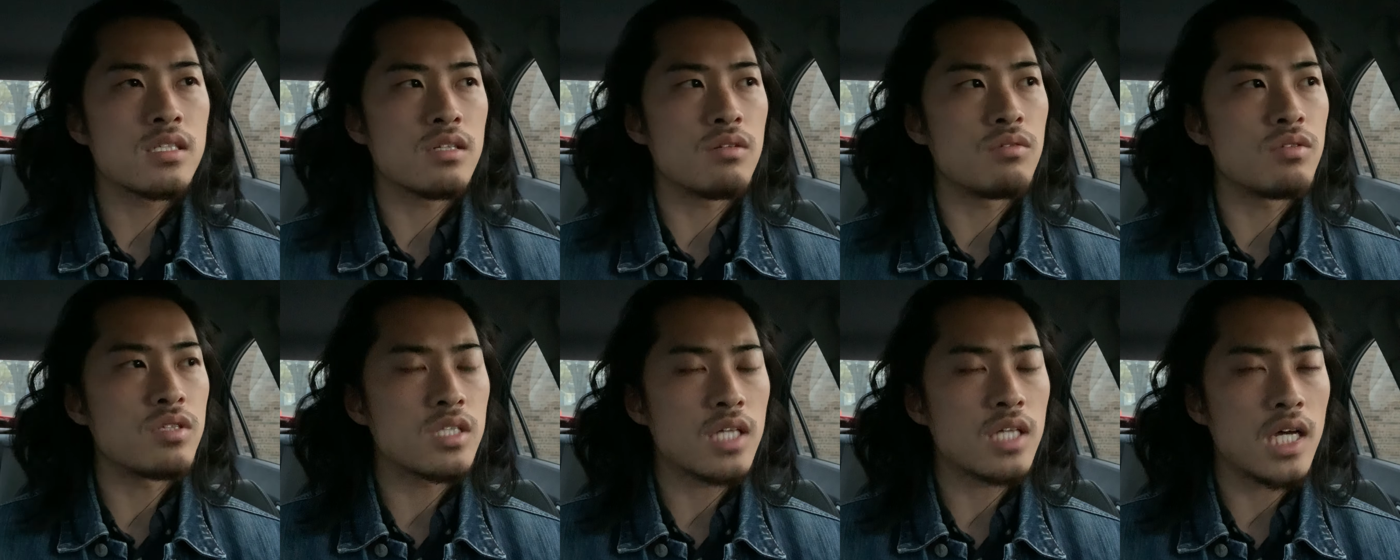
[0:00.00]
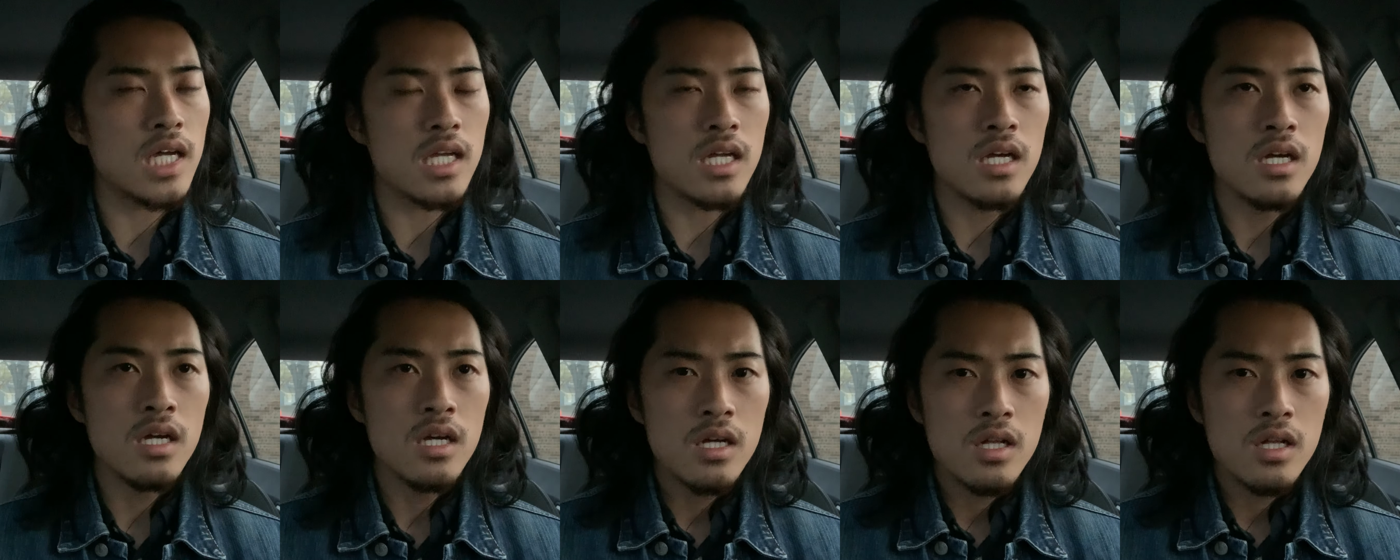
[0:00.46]
It was like
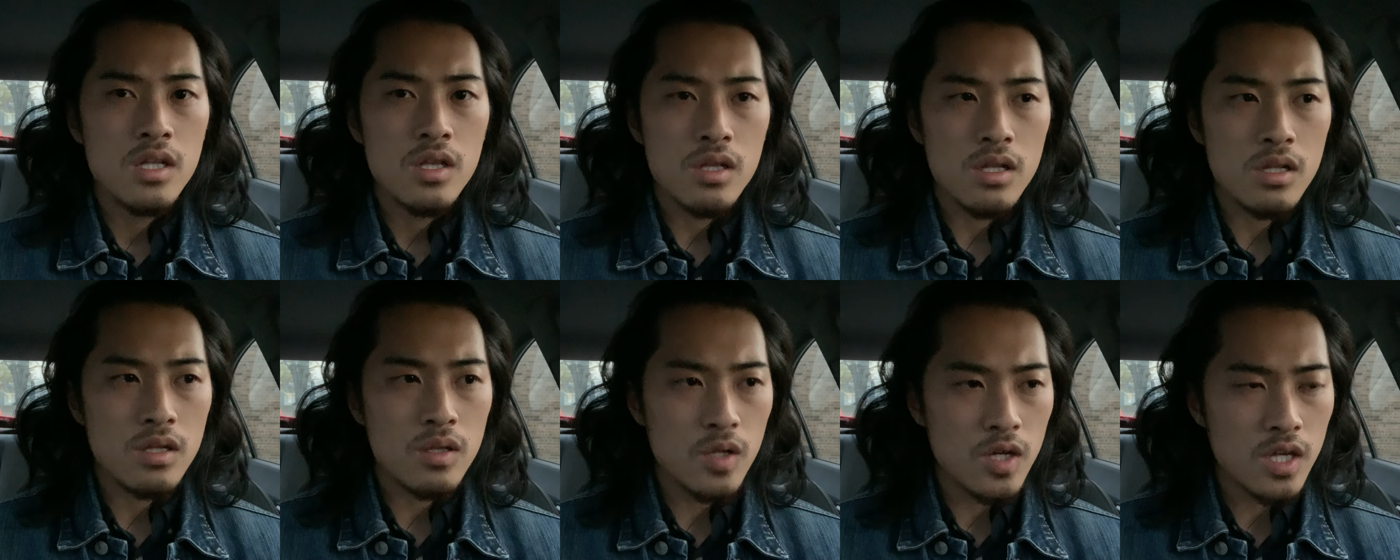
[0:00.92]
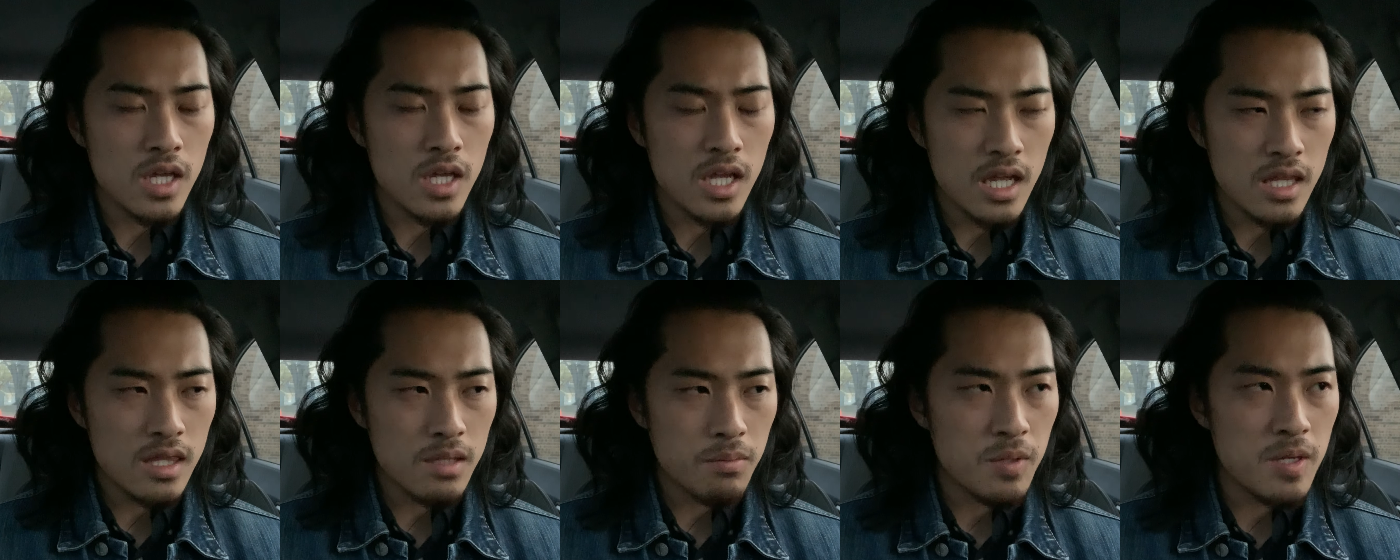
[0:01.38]
looking
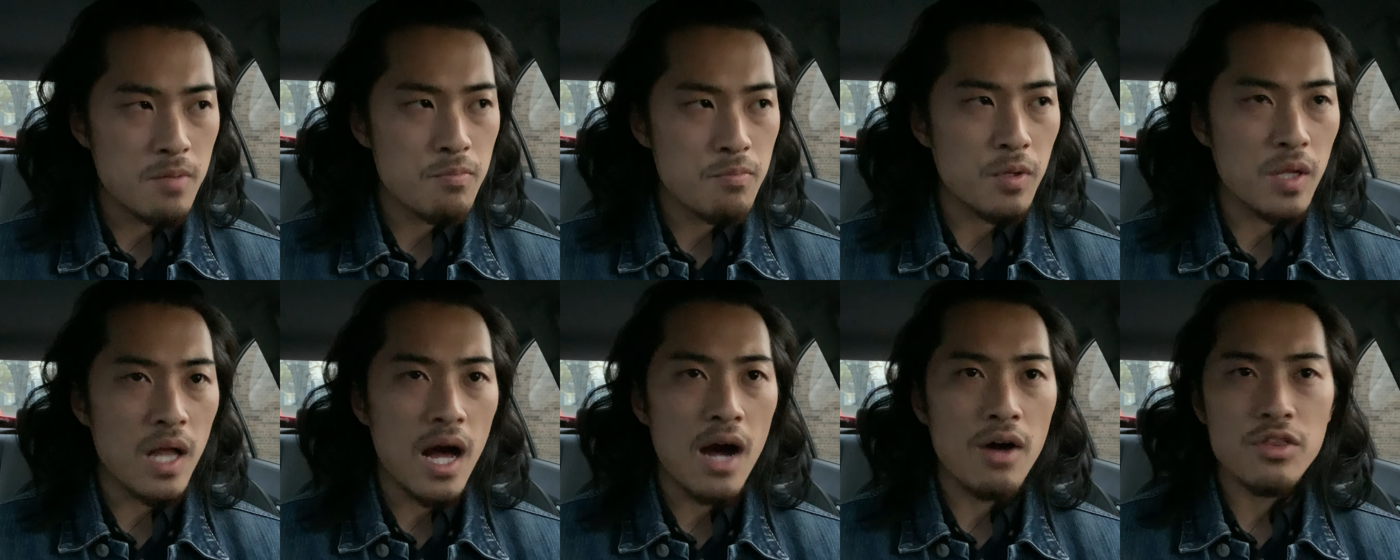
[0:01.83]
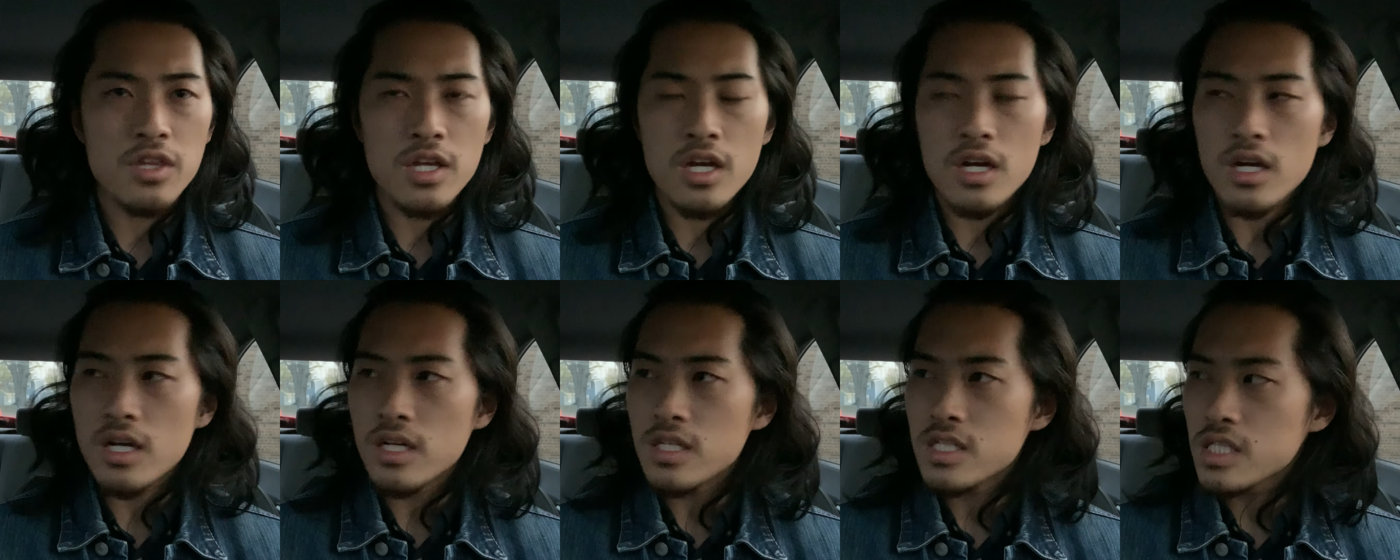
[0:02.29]
at the people out
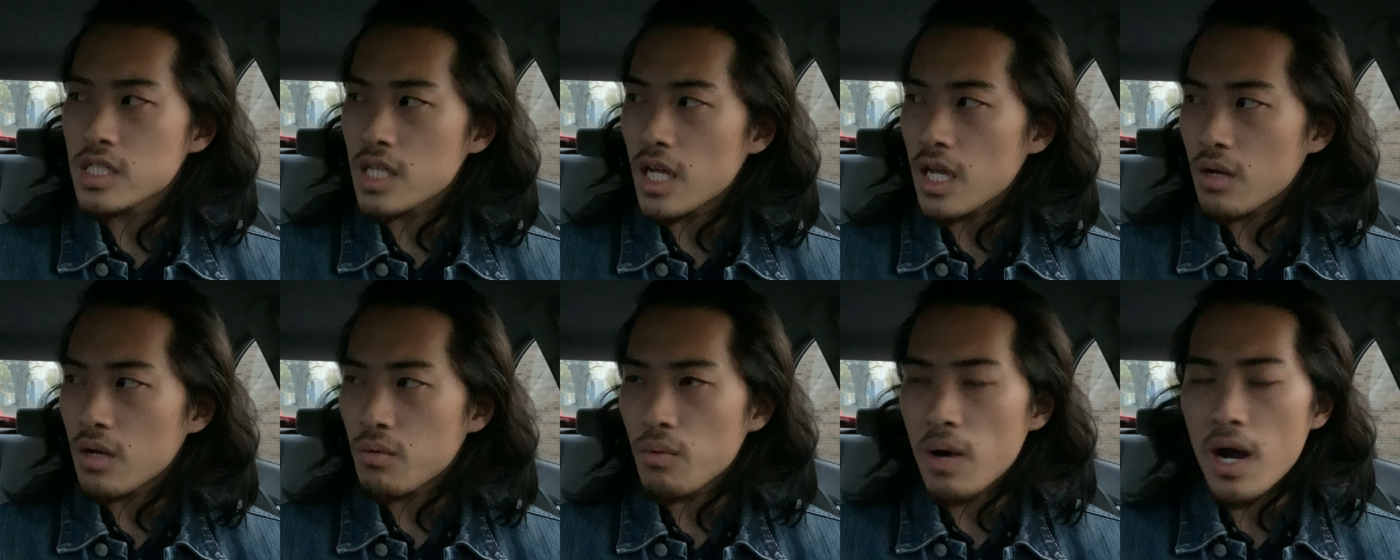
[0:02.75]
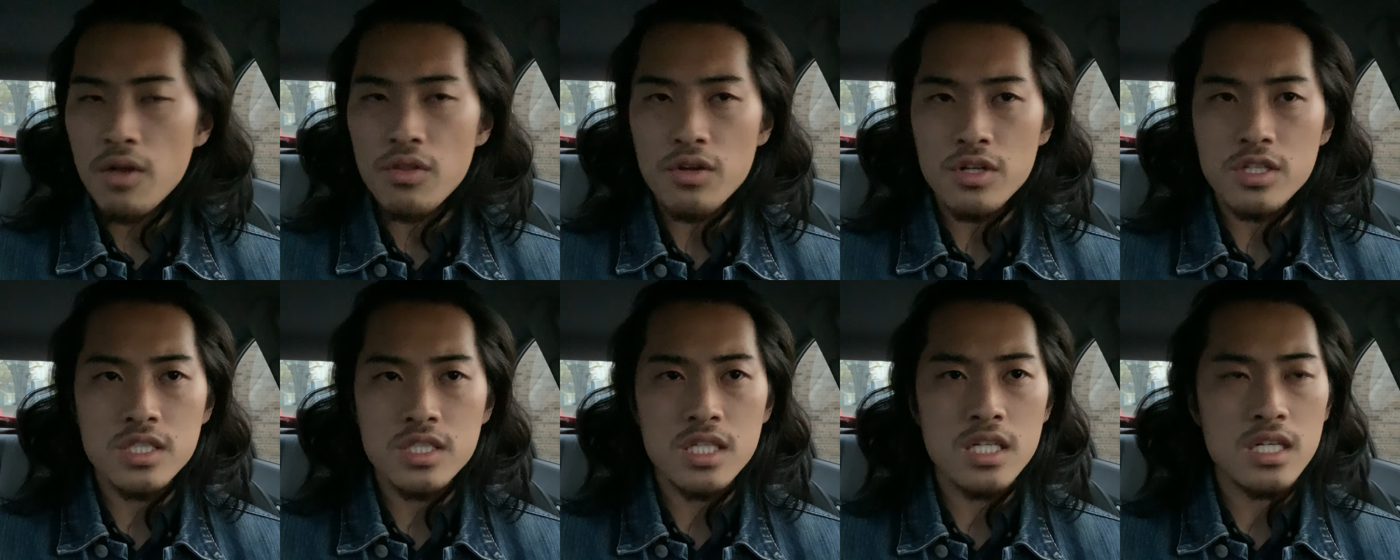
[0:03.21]
there. It's like, wow,
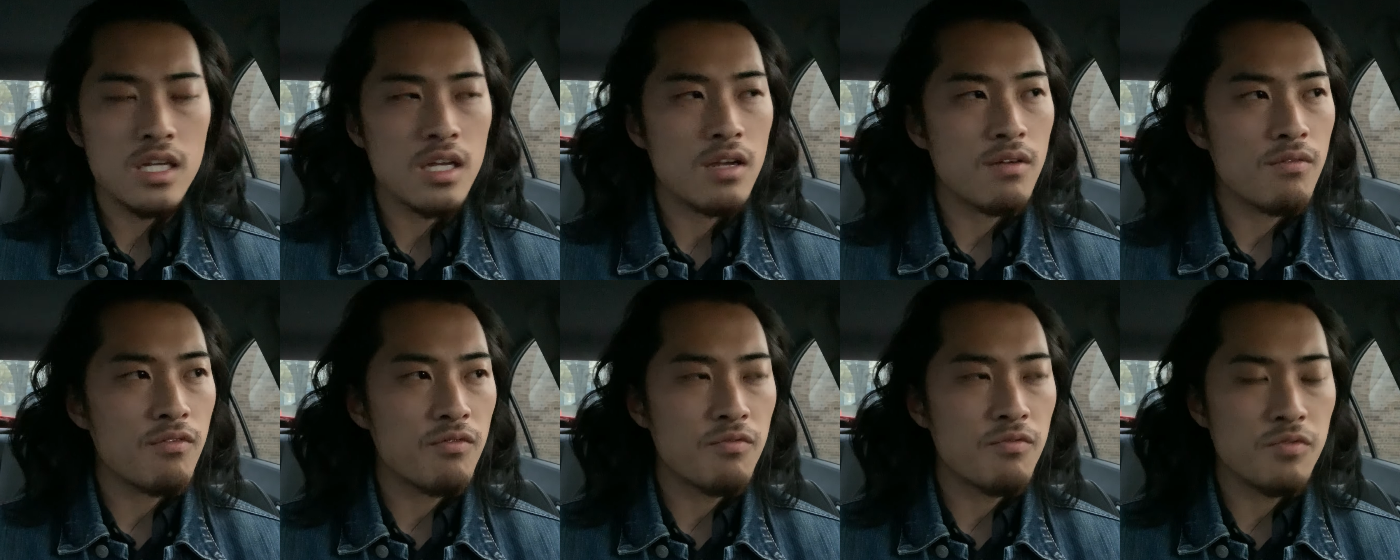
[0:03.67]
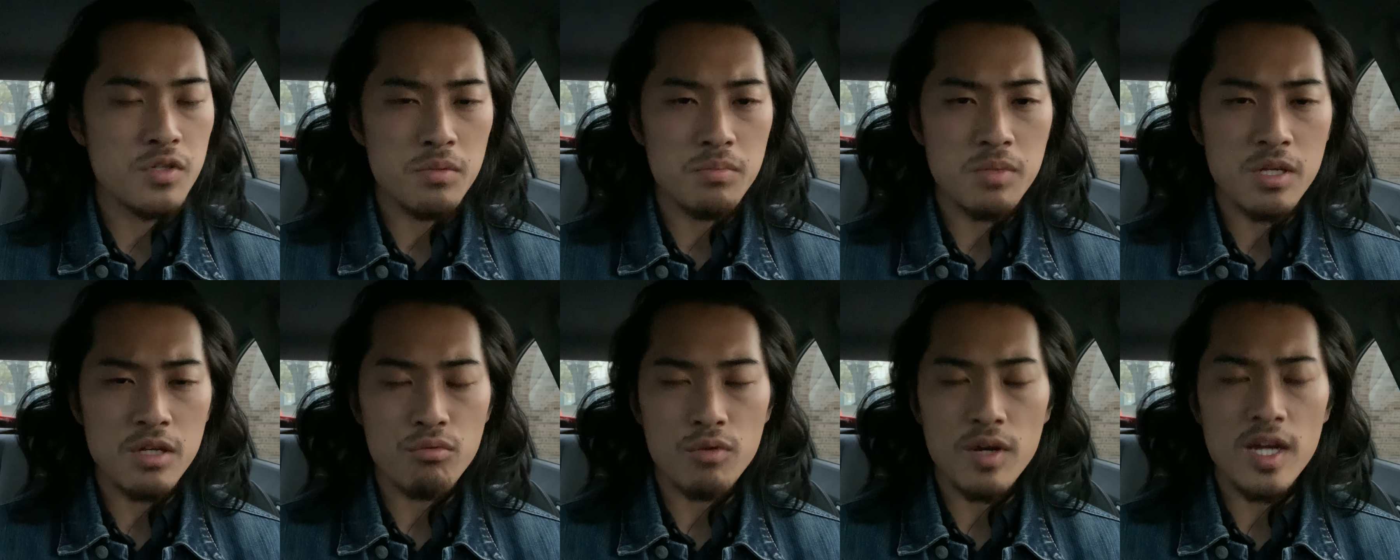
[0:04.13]
they're seeking to
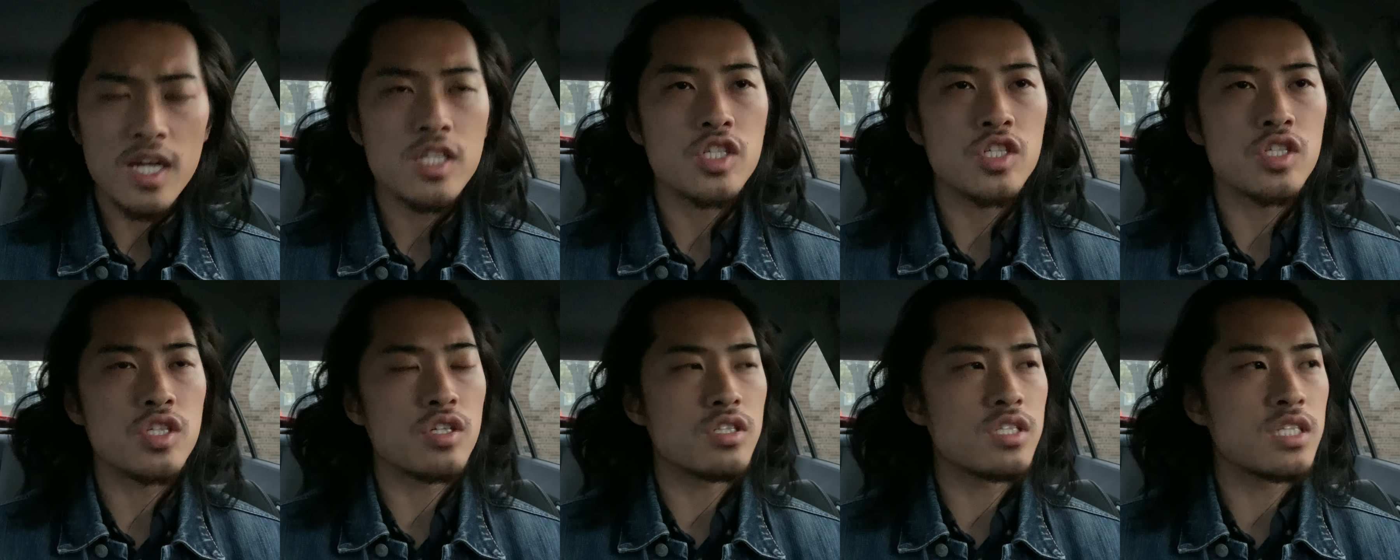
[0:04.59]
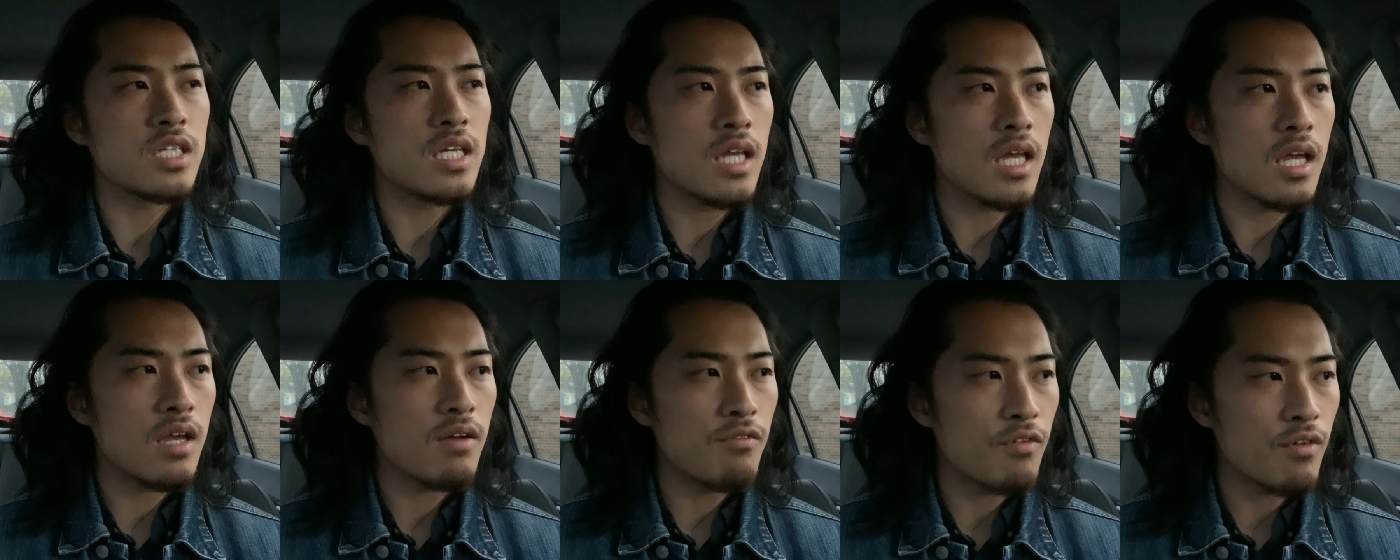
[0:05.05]
be rich. They're
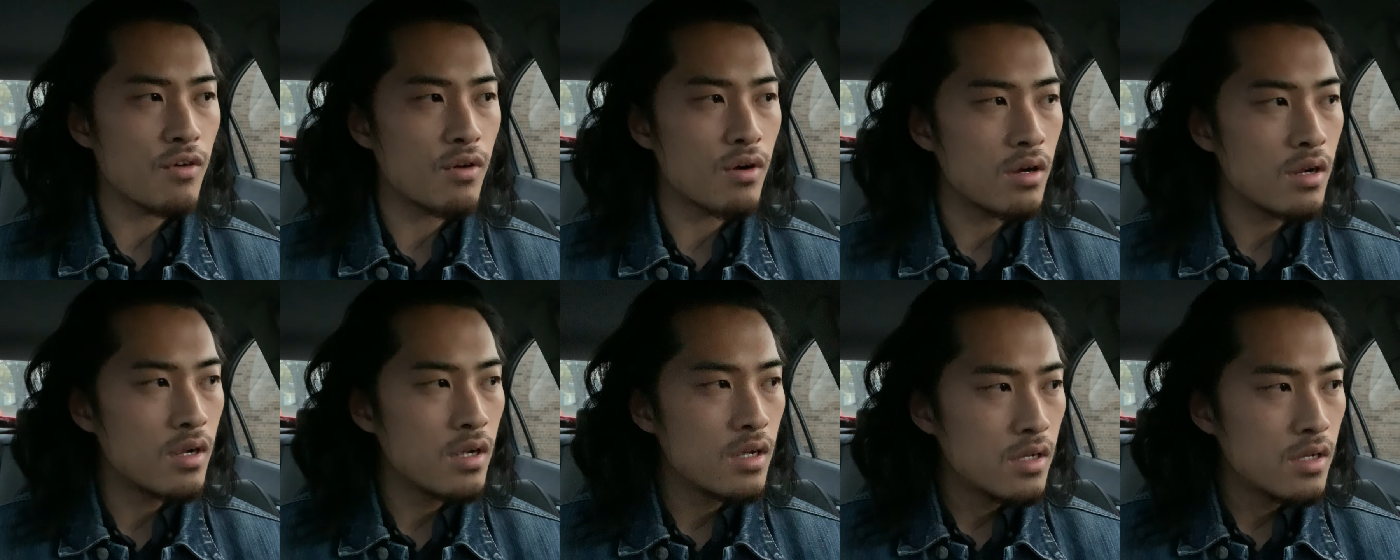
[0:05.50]
seeking for